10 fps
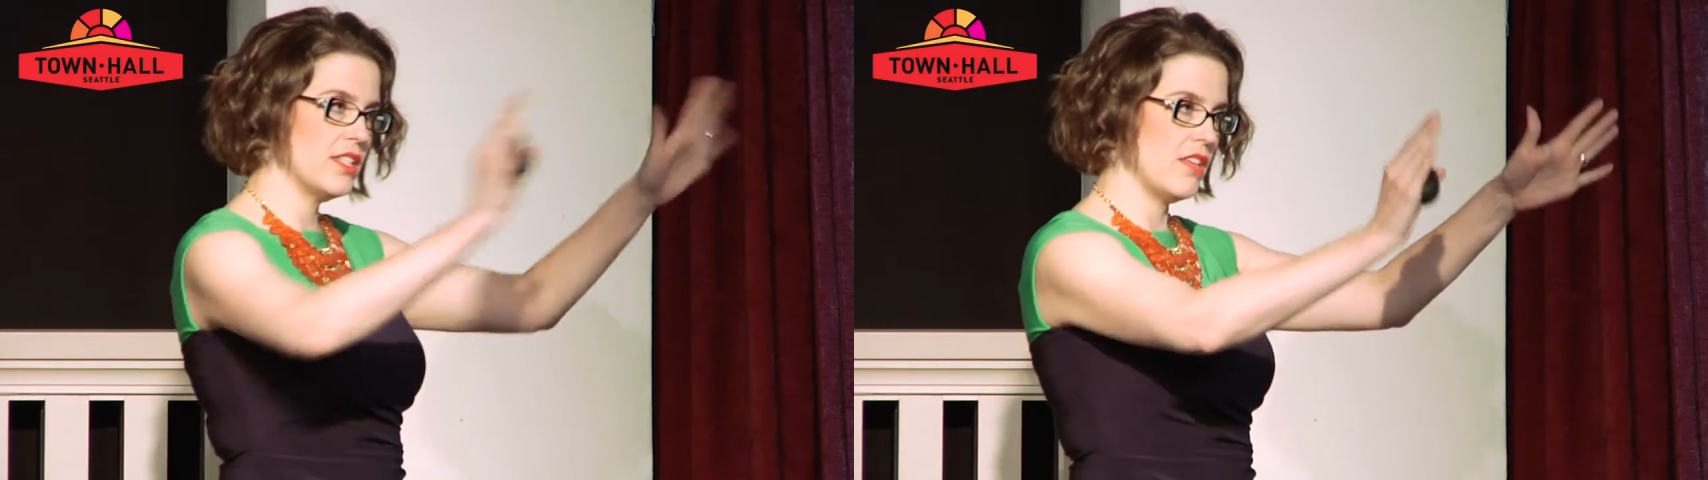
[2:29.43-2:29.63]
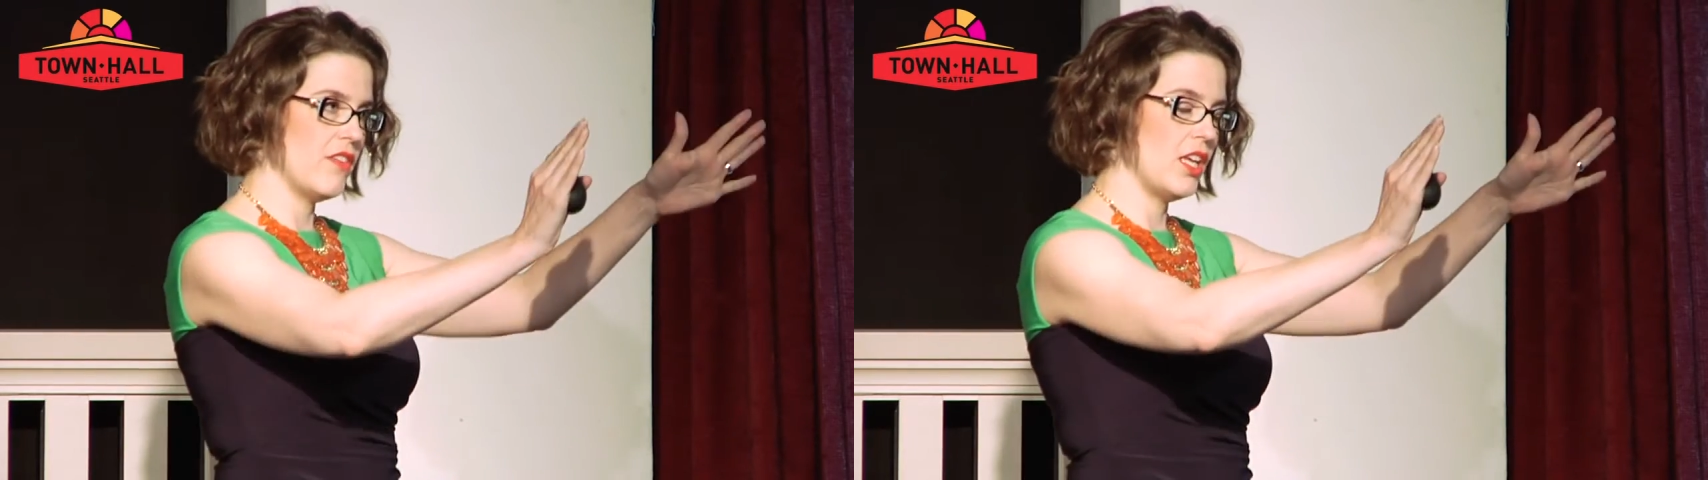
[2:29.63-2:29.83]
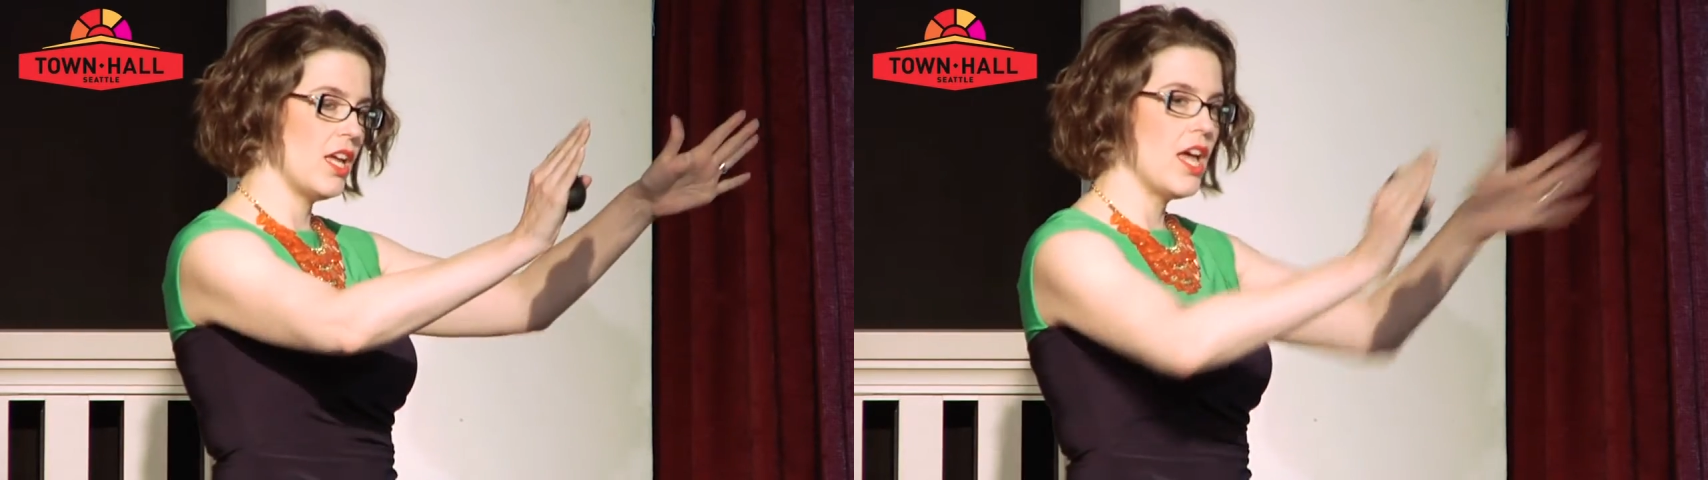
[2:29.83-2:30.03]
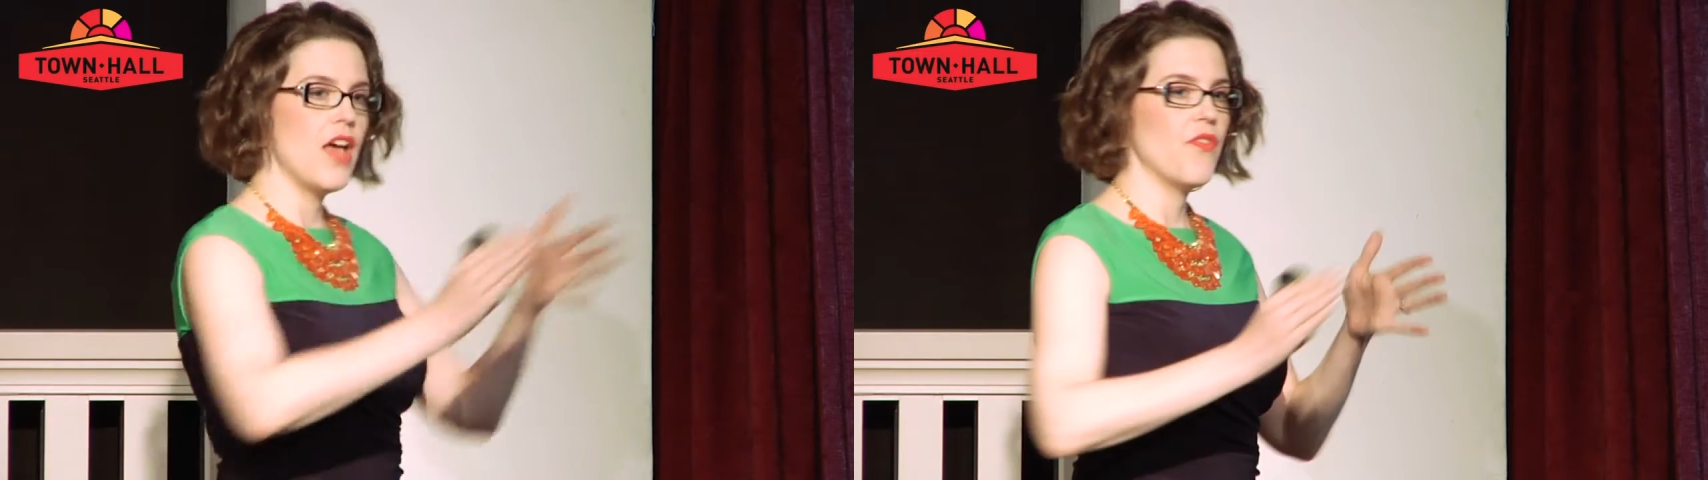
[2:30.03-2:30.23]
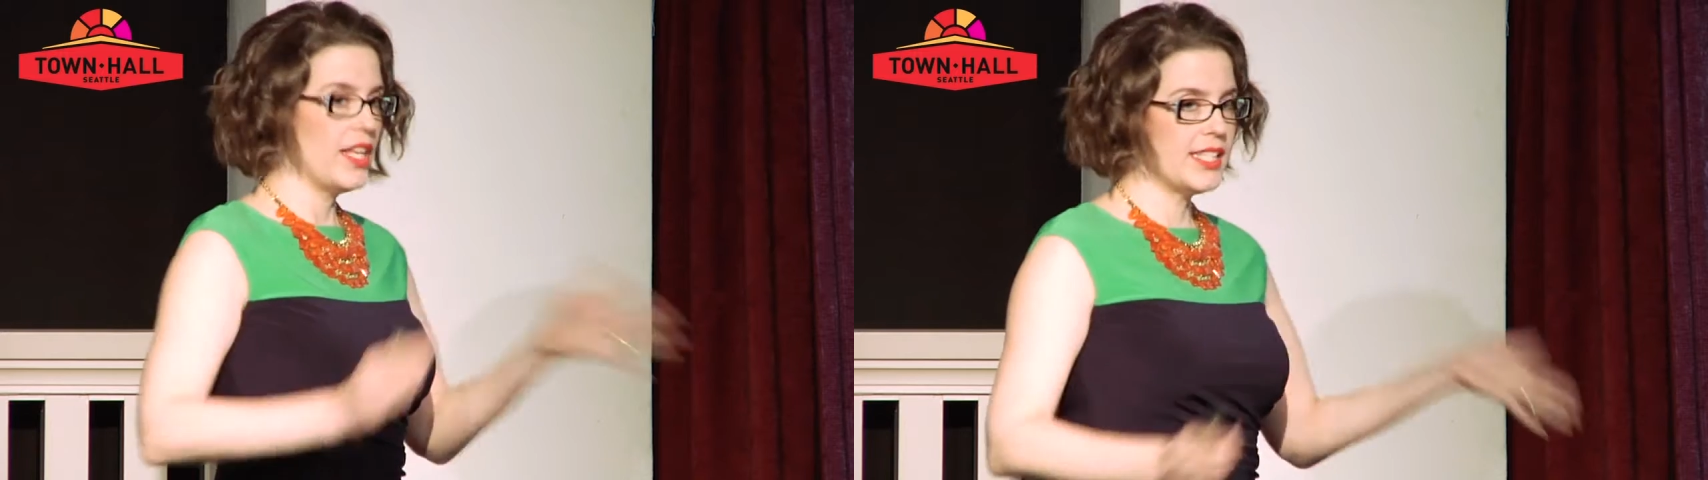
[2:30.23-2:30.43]
TV,
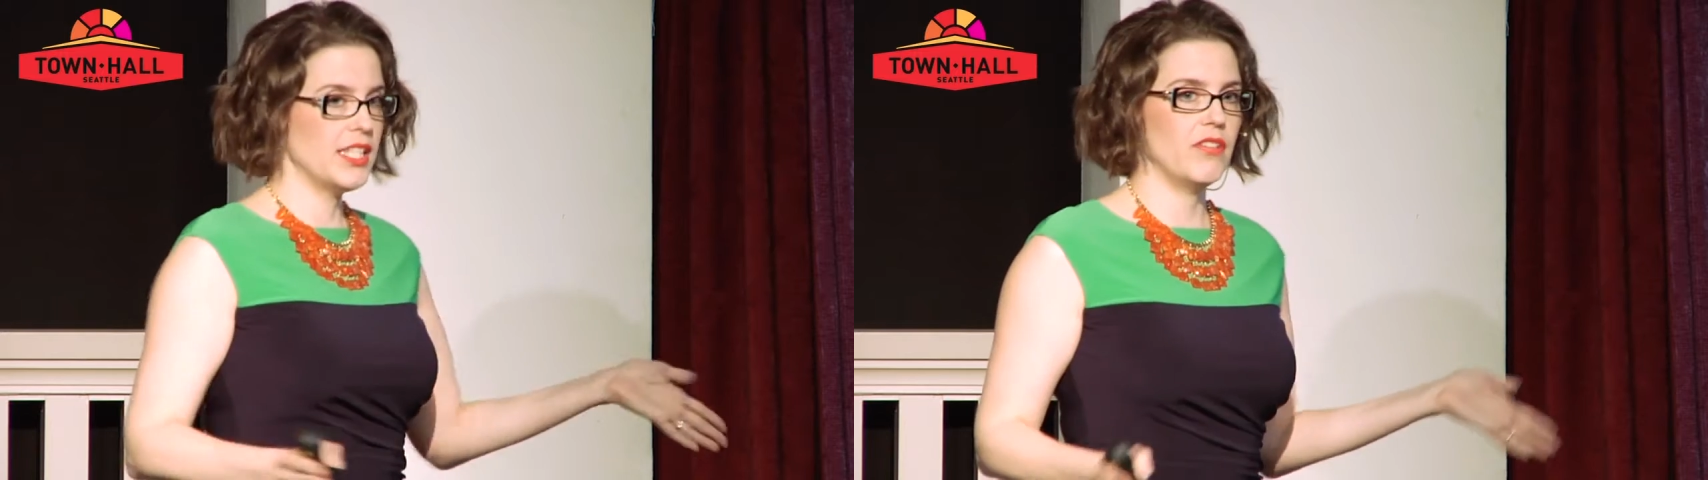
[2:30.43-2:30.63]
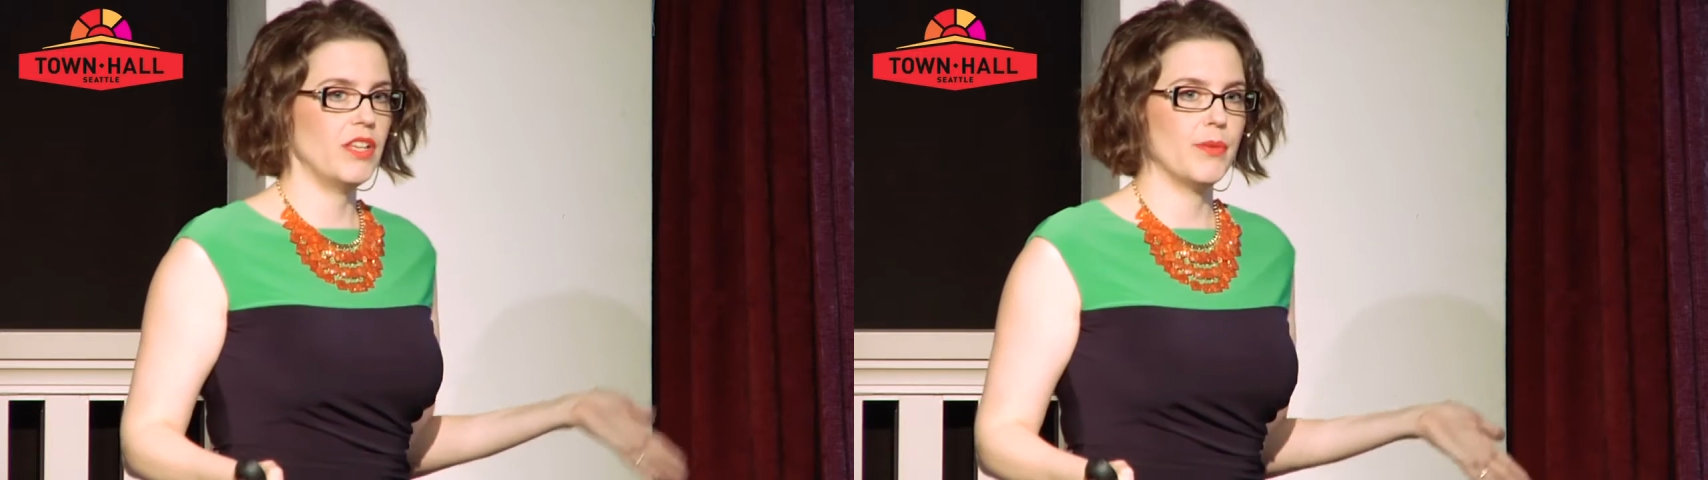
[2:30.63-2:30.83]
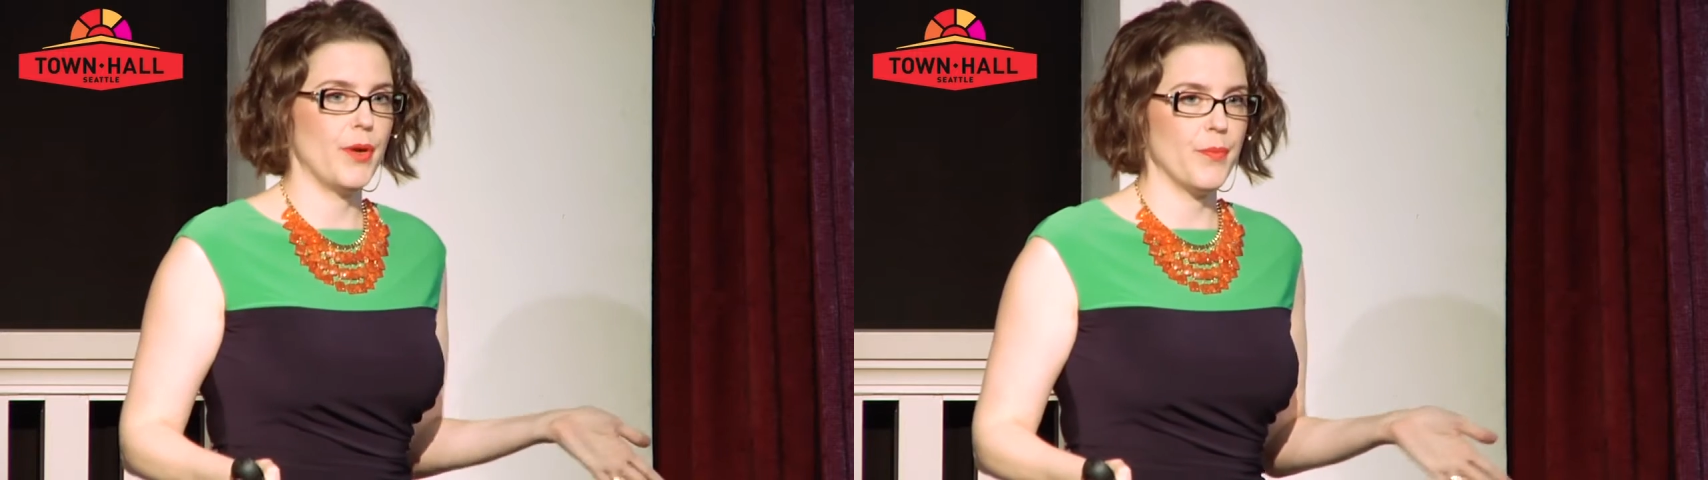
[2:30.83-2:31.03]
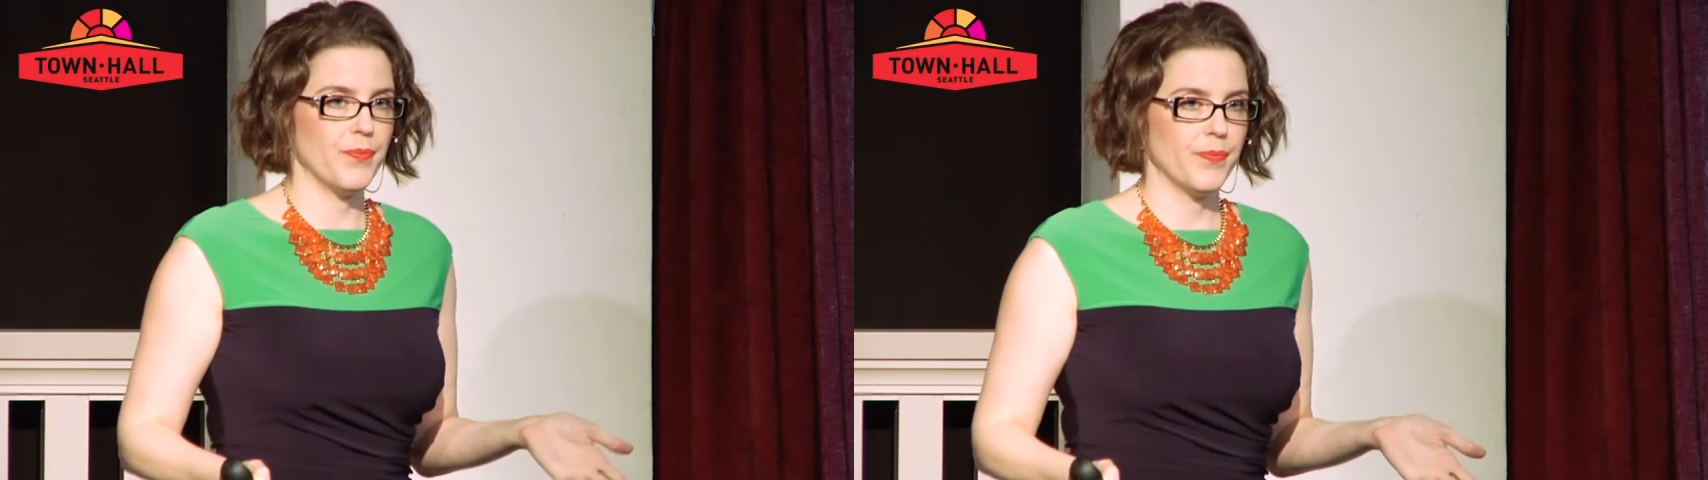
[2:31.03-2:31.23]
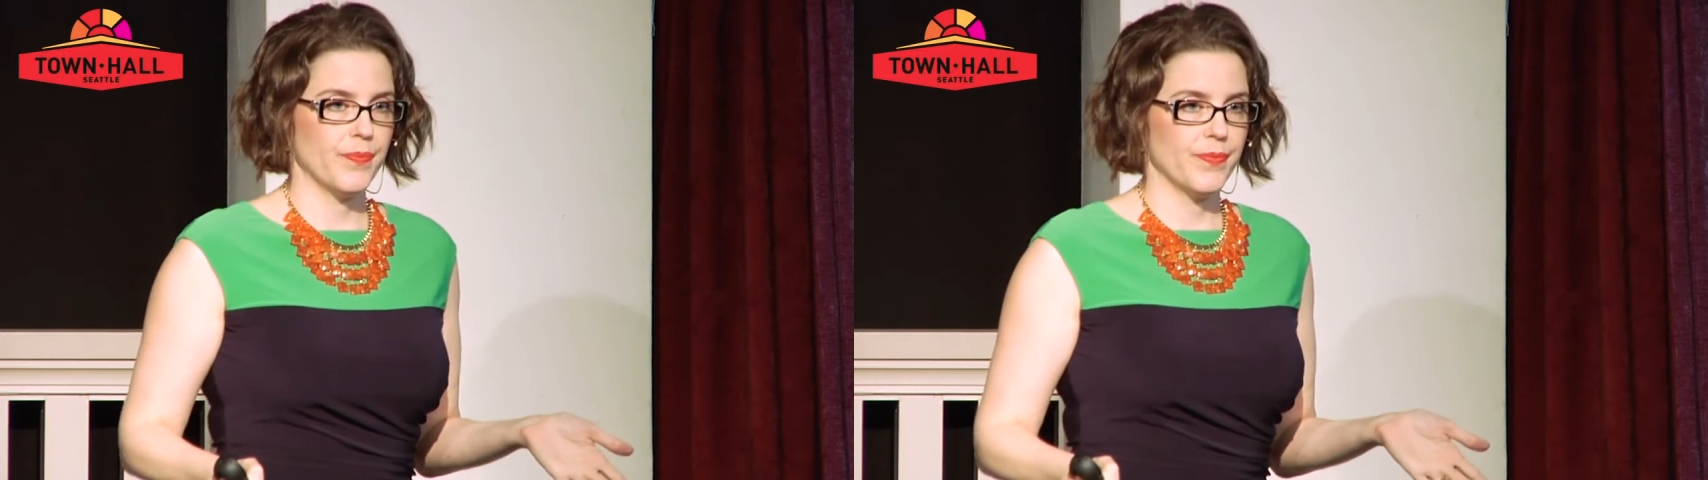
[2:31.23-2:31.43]
that's a TV room.